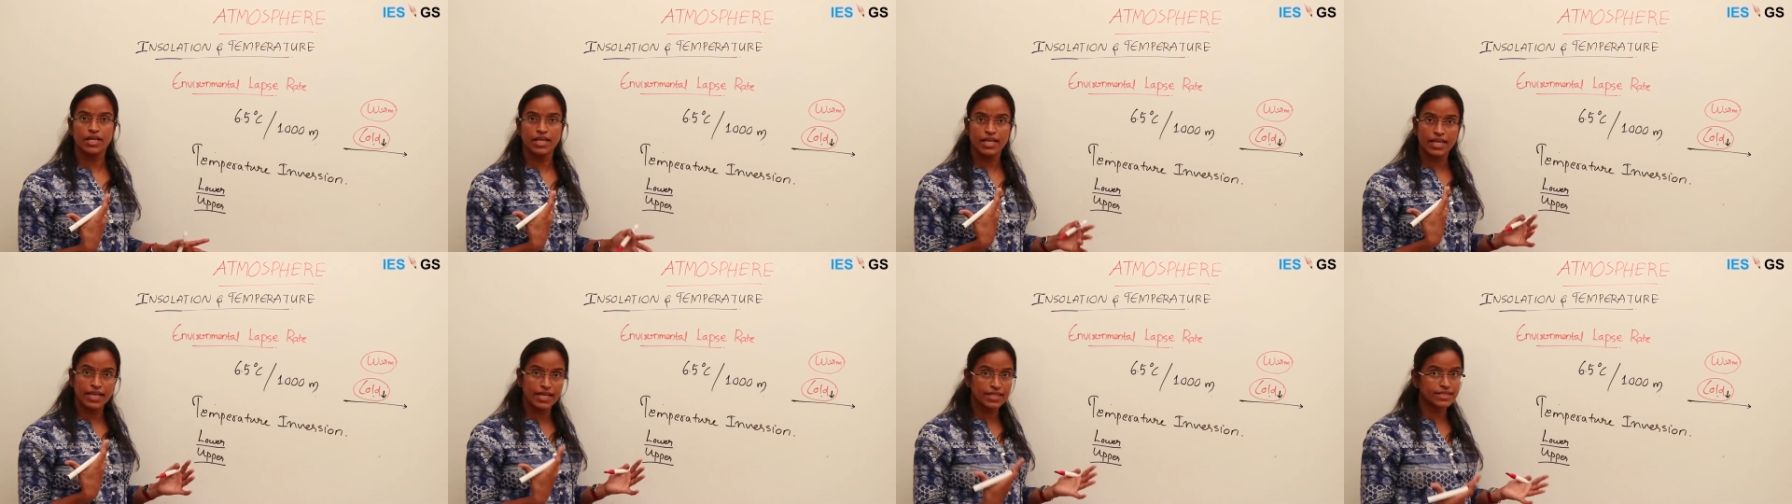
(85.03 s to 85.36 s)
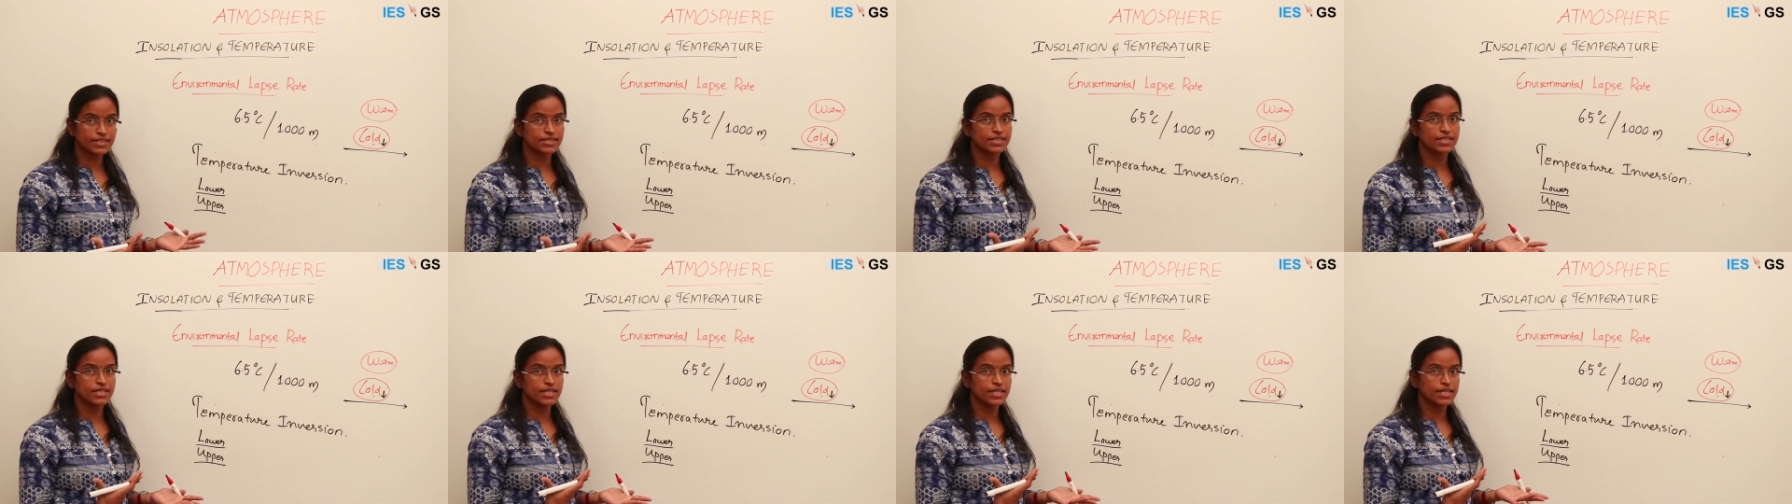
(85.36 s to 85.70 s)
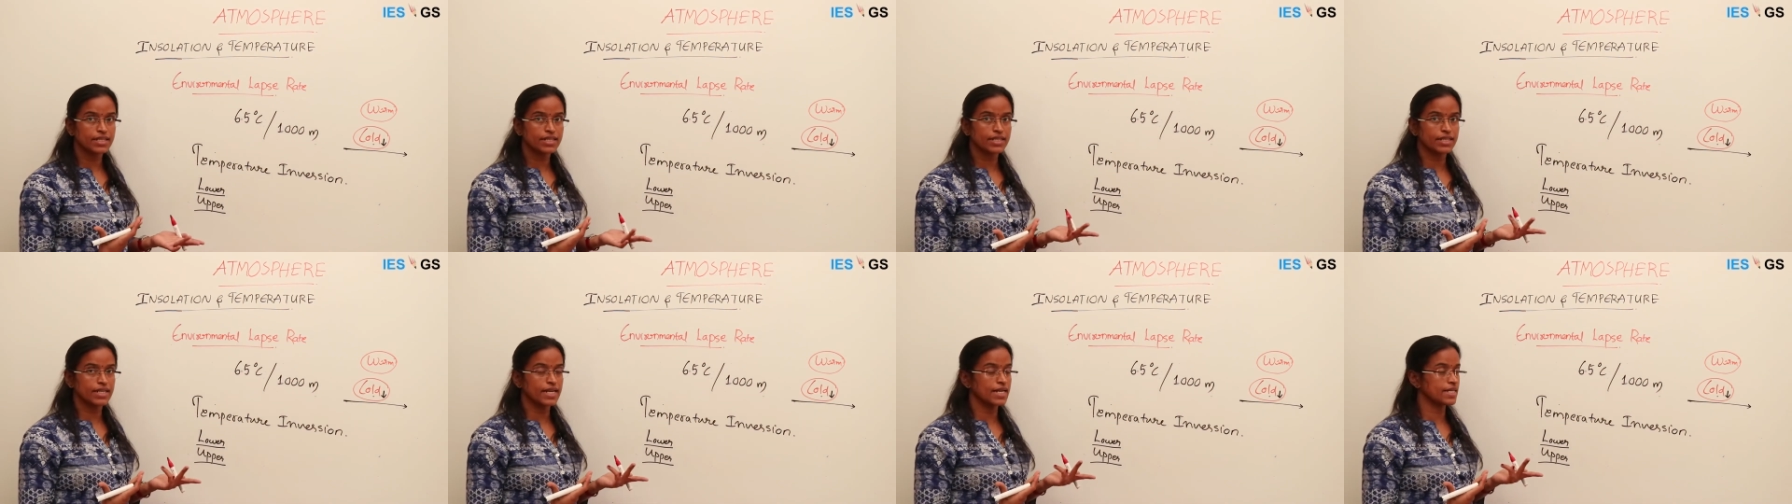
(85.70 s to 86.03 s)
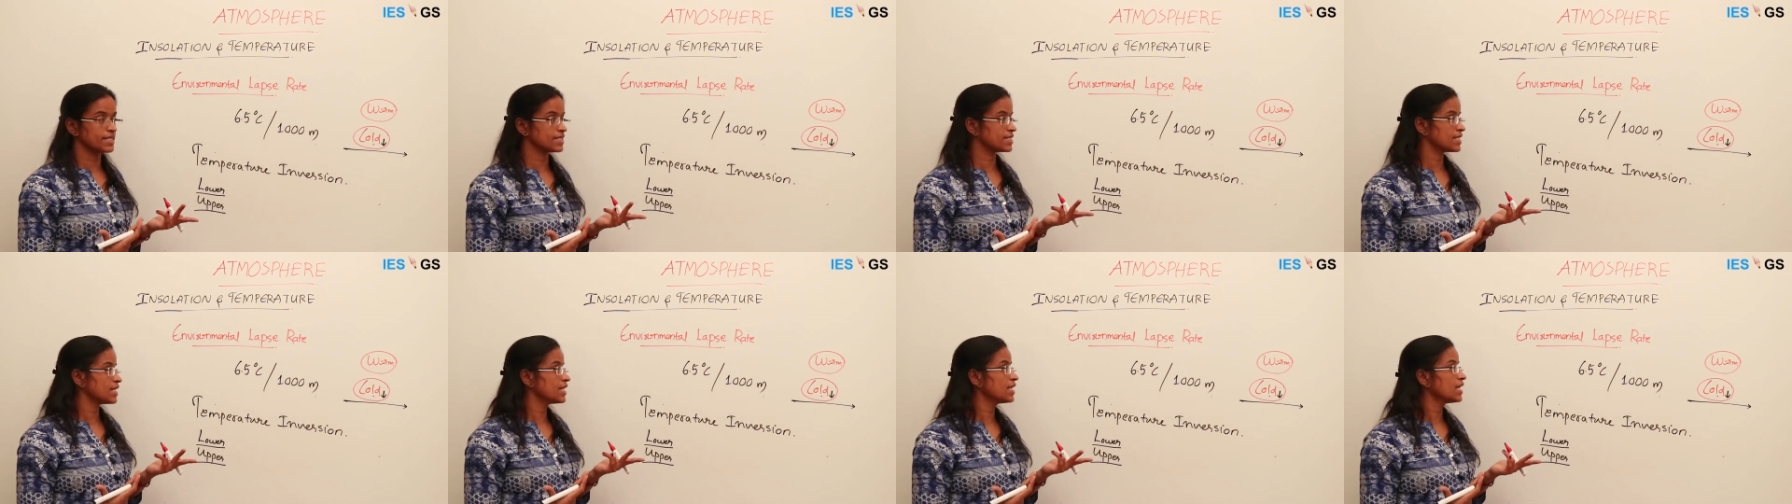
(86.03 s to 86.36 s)
less
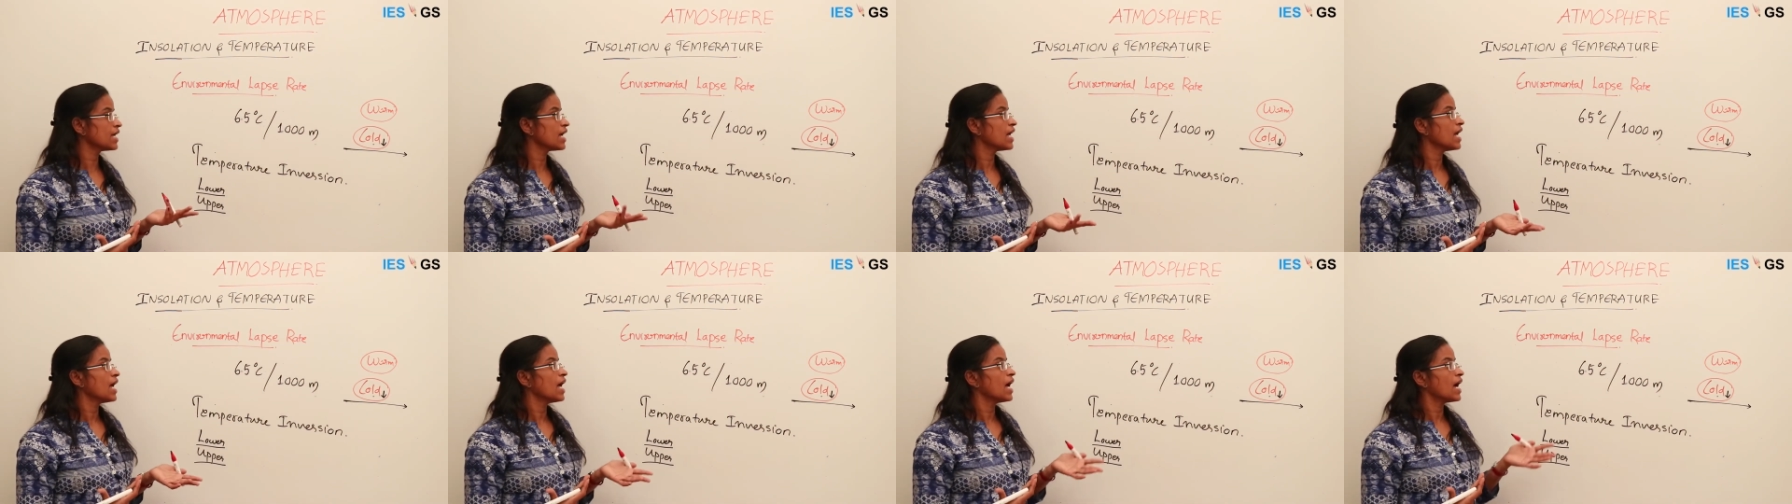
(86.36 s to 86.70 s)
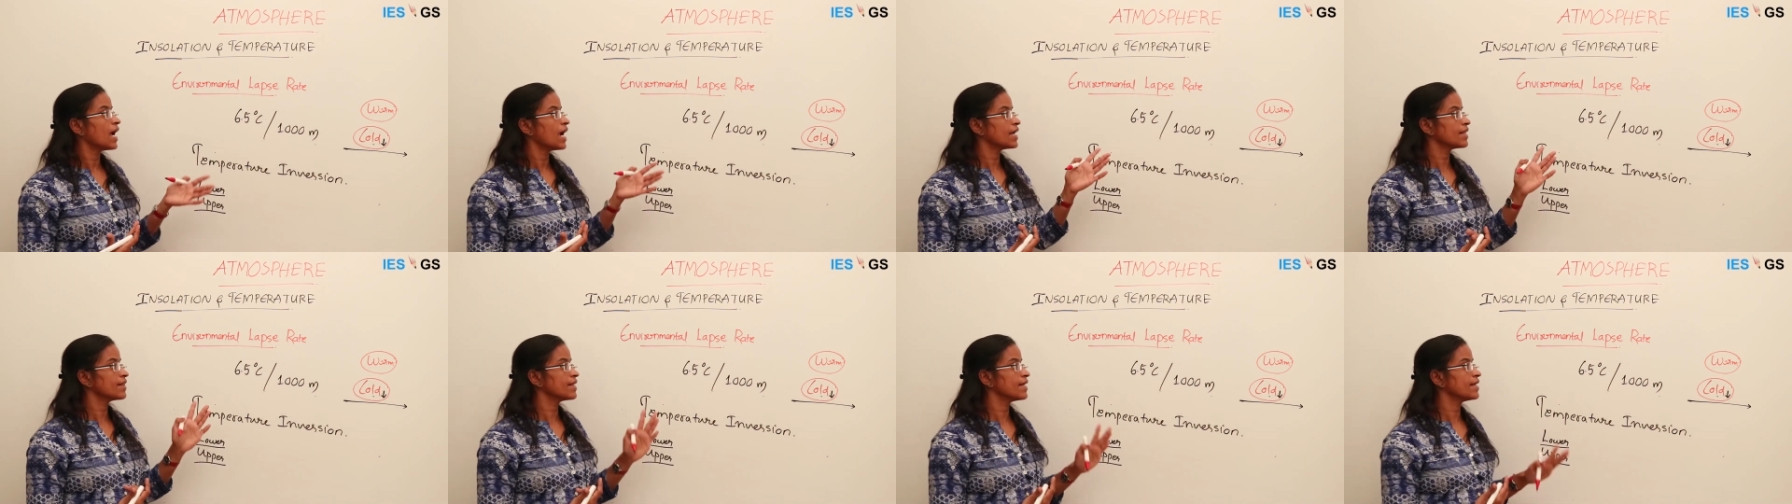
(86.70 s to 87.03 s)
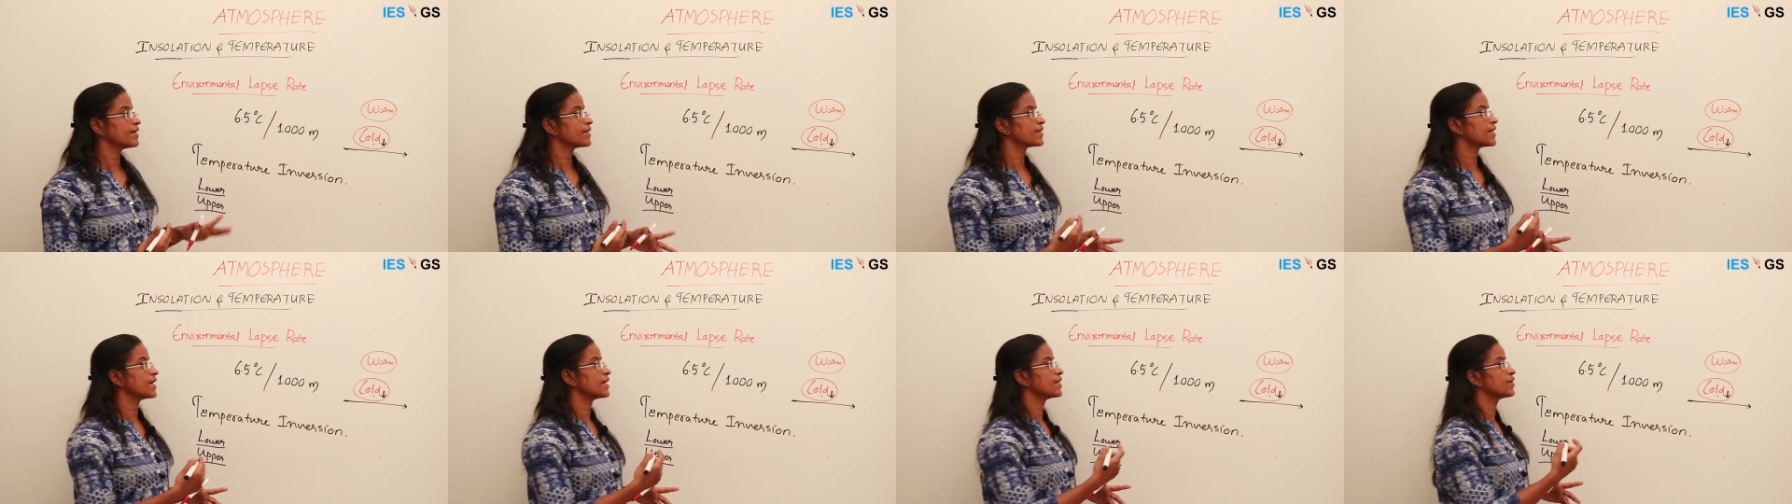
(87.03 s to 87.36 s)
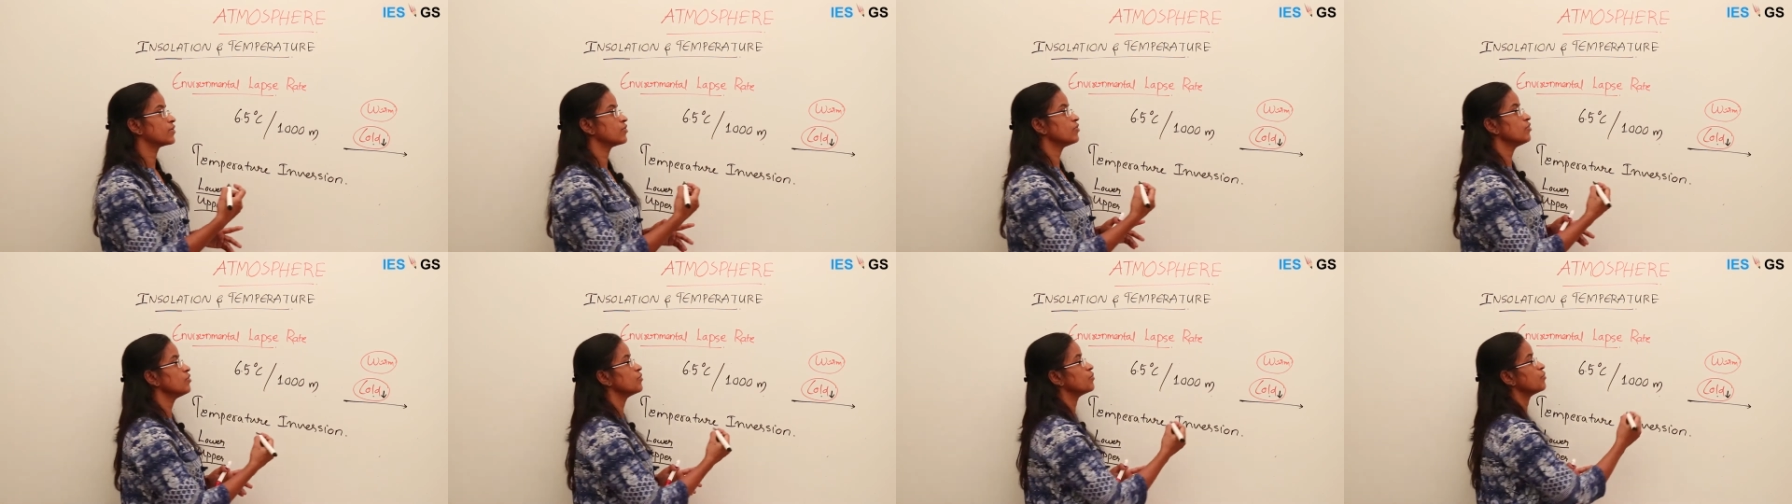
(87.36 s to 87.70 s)
denser and they try
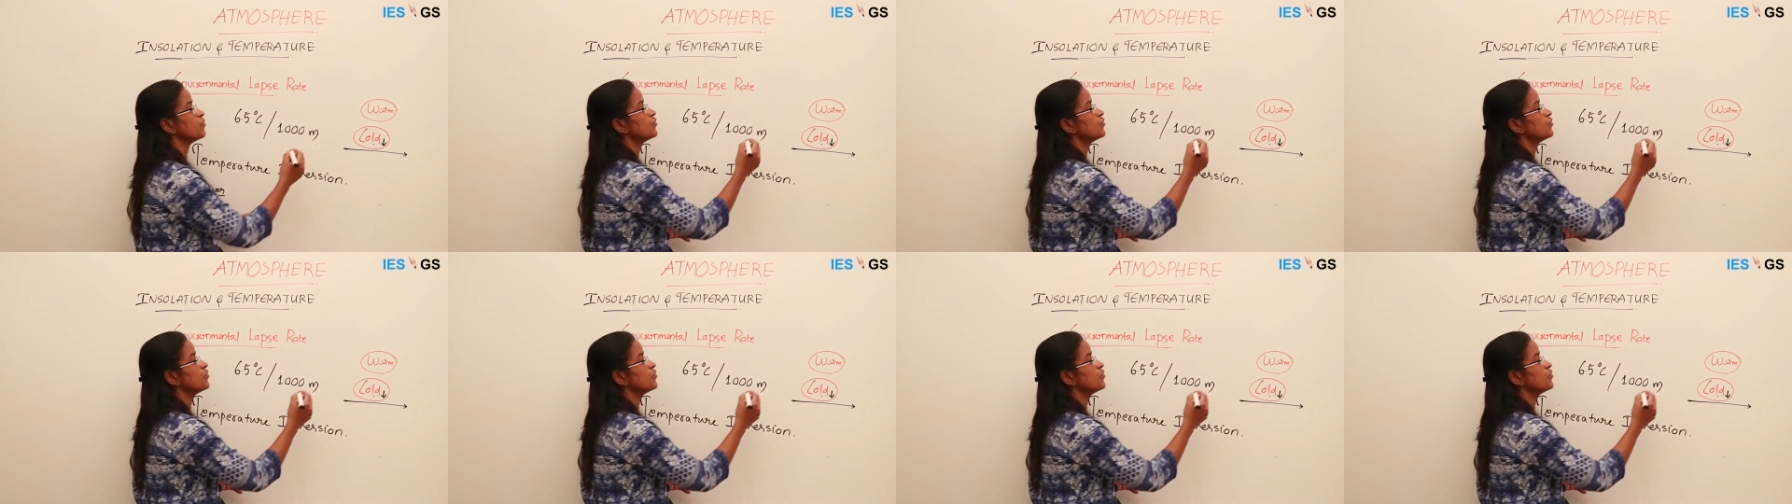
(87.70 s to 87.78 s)
to